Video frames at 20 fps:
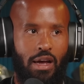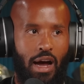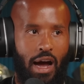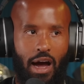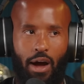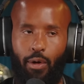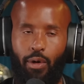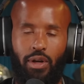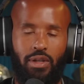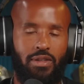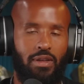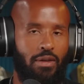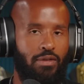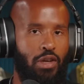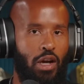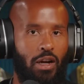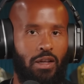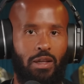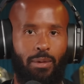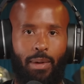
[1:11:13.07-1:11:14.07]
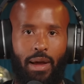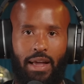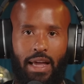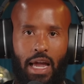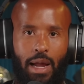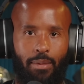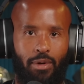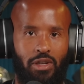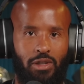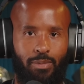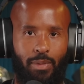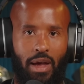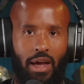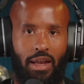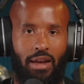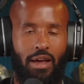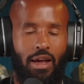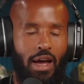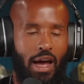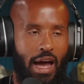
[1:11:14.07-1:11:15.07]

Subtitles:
I always love talking to my gamers, man.